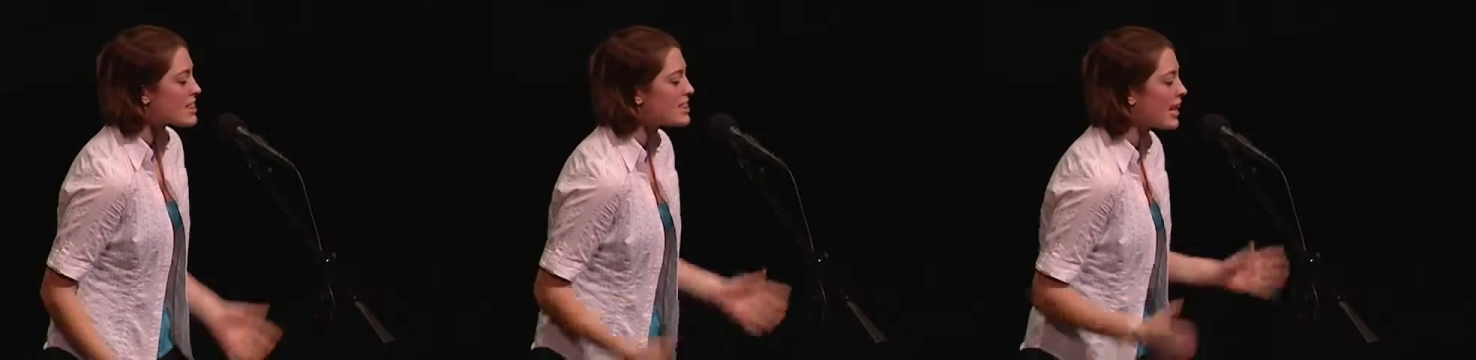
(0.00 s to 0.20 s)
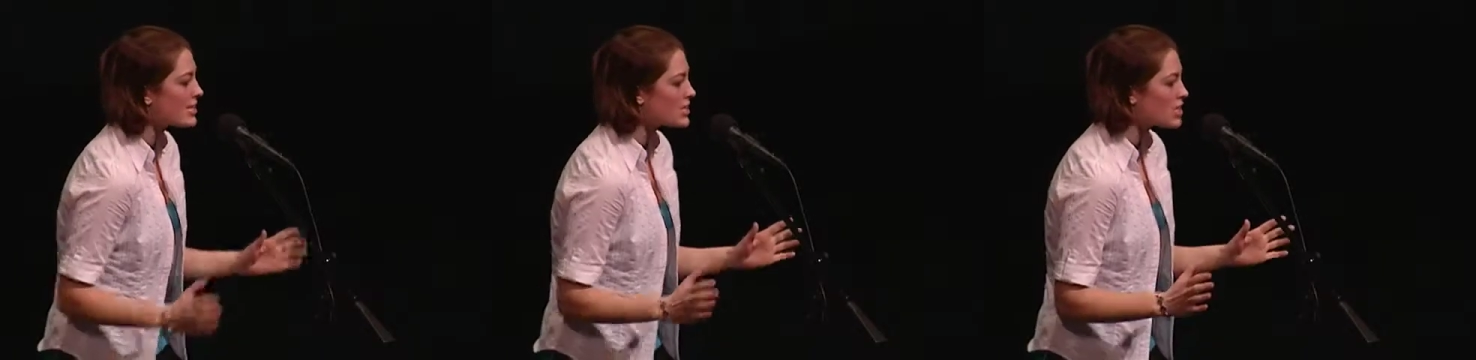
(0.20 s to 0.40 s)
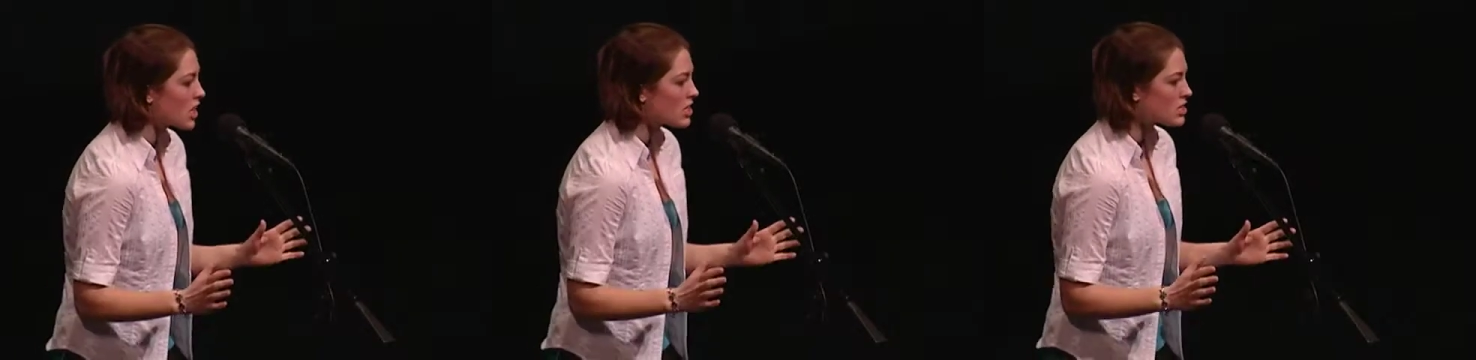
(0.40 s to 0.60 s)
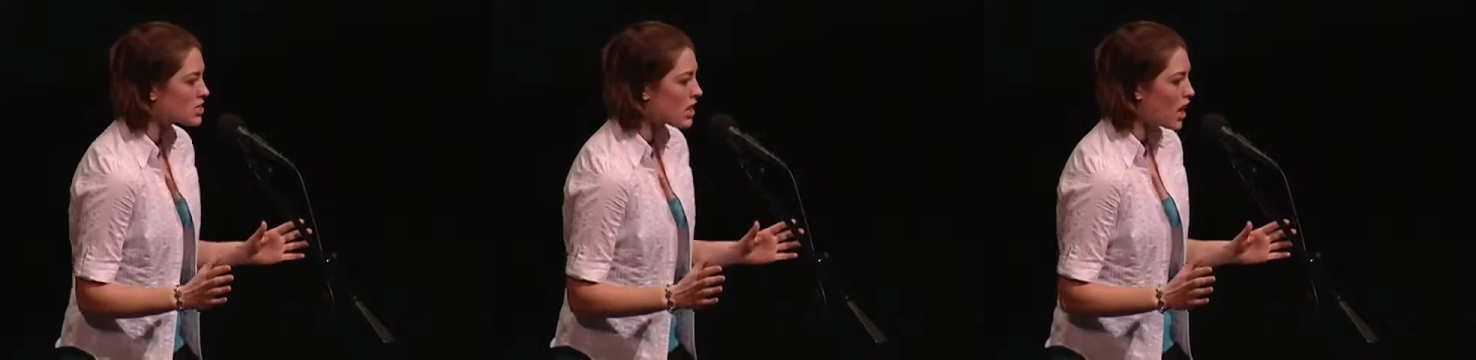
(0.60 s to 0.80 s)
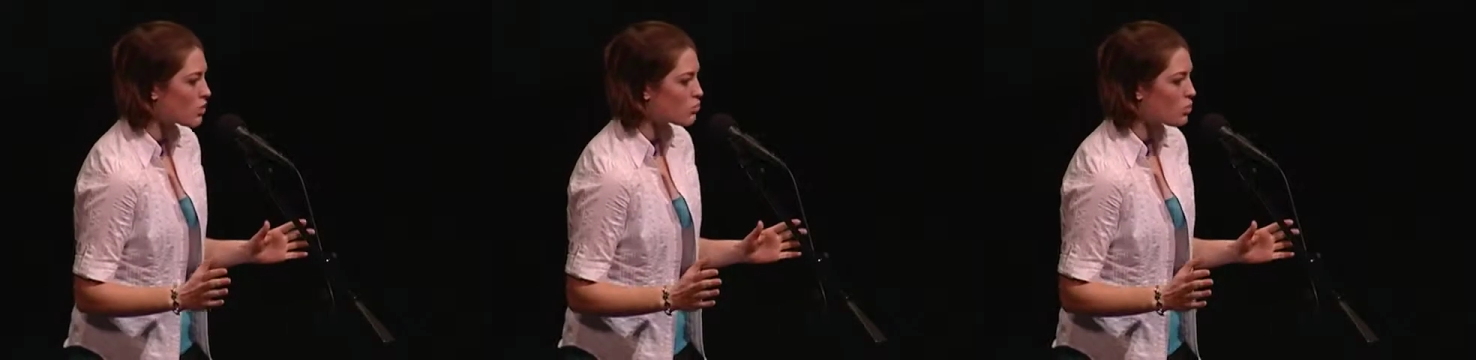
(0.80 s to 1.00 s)
that does
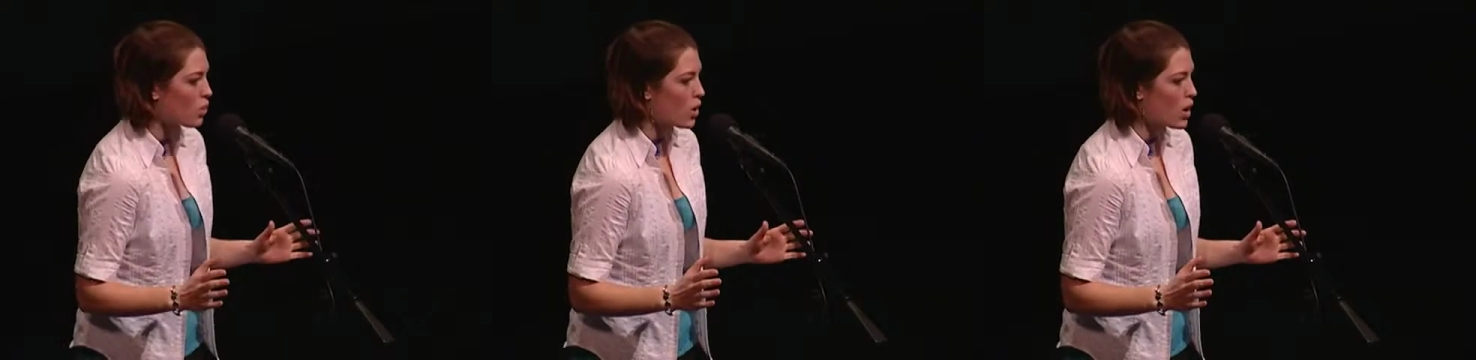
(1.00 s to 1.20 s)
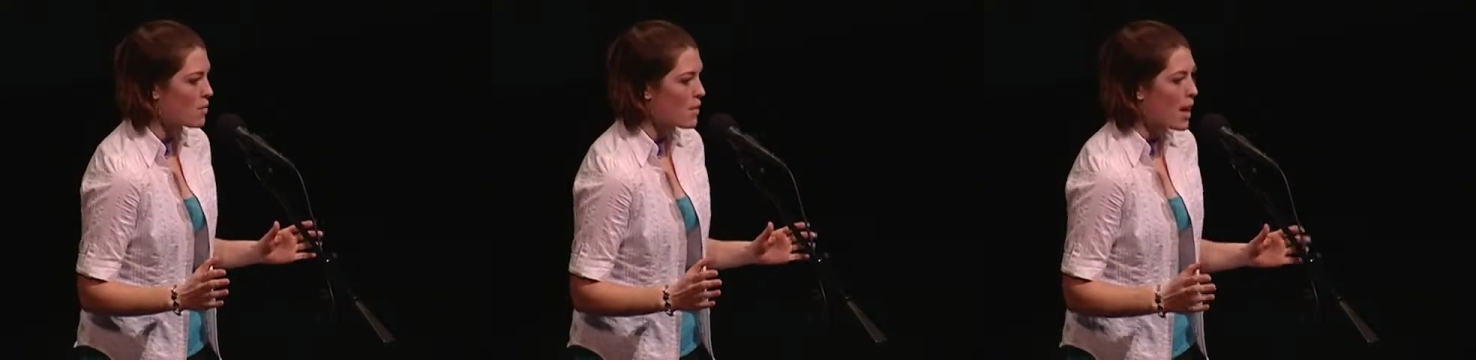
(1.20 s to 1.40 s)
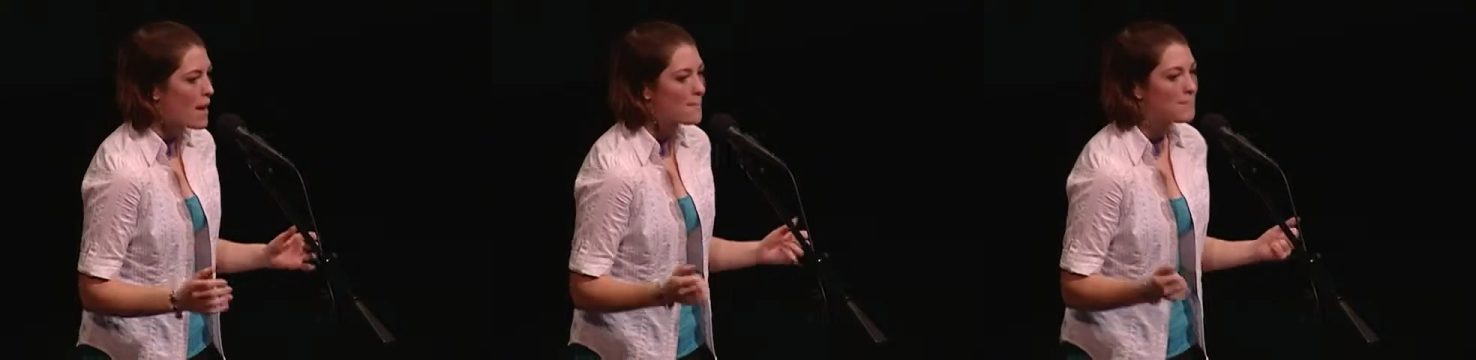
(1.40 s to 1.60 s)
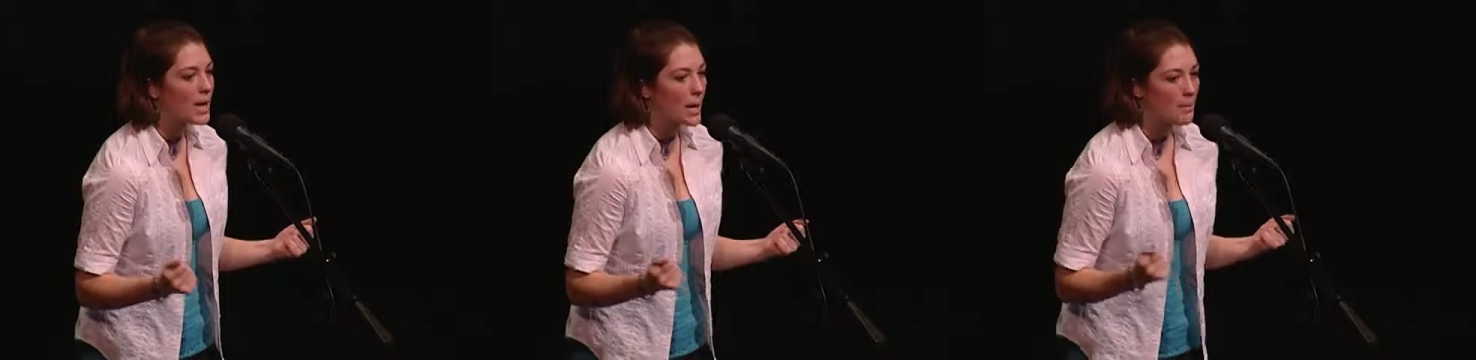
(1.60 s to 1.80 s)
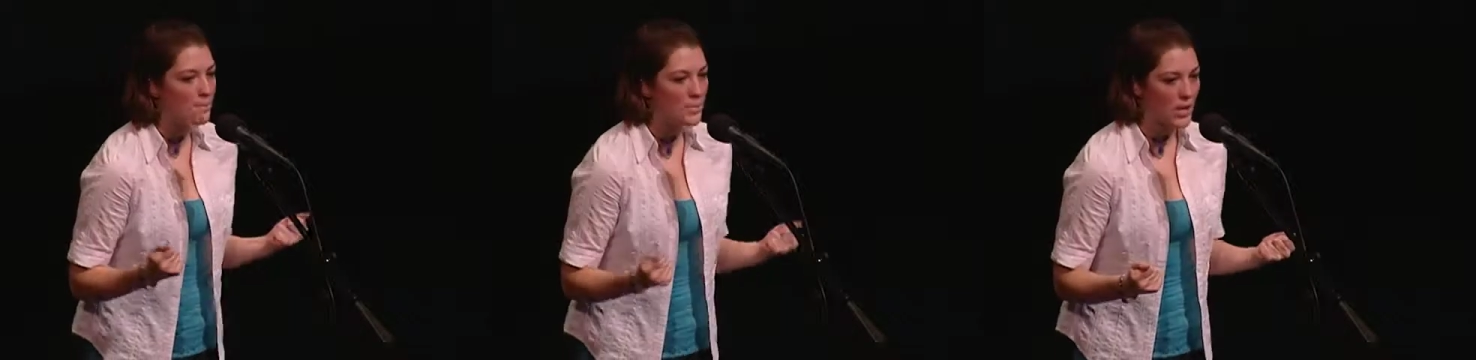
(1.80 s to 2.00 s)
not warm but